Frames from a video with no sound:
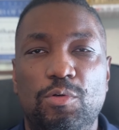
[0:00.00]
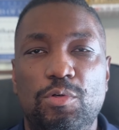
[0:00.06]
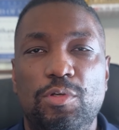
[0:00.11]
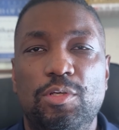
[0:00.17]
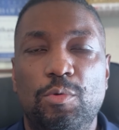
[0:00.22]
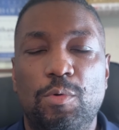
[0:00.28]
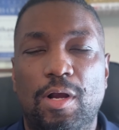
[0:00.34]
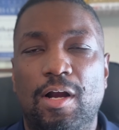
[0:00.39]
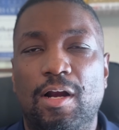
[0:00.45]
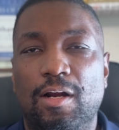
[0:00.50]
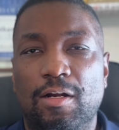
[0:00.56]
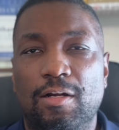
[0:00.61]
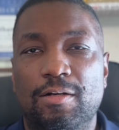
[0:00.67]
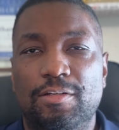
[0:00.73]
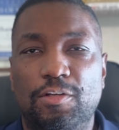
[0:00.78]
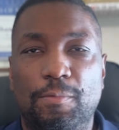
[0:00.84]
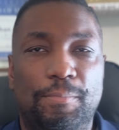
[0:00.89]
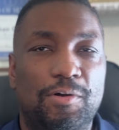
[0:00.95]
you
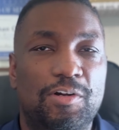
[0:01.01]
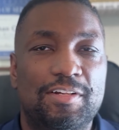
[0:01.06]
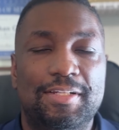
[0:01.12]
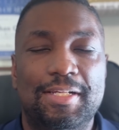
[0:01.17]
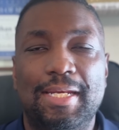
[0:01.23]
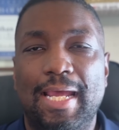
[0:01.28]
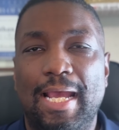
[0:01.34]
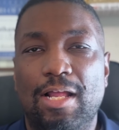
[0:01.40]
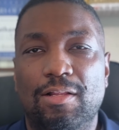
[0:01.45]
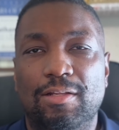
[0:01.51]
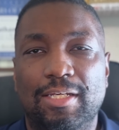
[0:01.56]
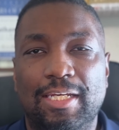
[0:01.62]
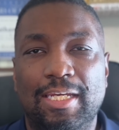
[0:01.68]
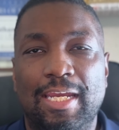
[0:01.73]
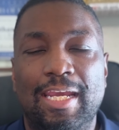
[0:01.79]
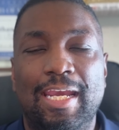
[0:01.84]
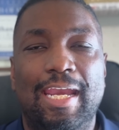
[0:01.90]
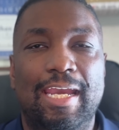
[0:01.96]
are, your
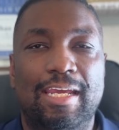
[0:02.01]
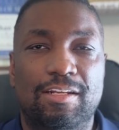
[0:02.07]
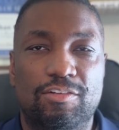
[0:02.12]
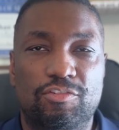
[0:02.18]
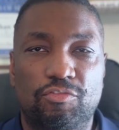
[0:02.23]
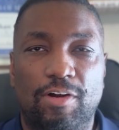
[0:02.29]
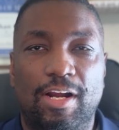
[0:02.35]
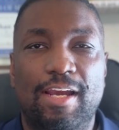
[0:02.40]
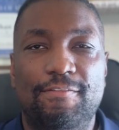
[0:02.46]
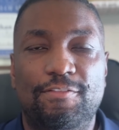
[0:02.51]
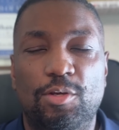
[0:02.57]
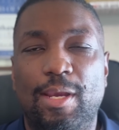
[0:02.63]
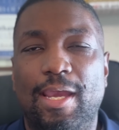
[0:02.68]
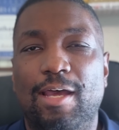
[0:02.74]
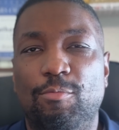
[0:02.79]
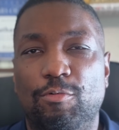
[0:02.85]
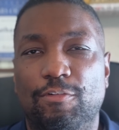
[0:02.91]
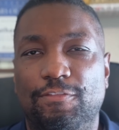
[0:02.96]
personality, and the drive you
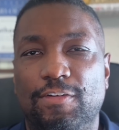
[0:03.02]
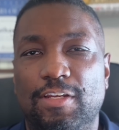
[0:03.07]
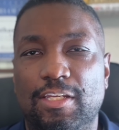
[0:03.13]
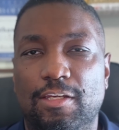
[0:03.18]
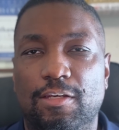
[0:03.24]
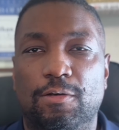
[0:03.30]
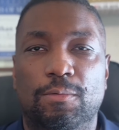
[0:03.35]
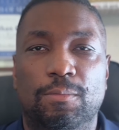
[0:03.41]
have within you.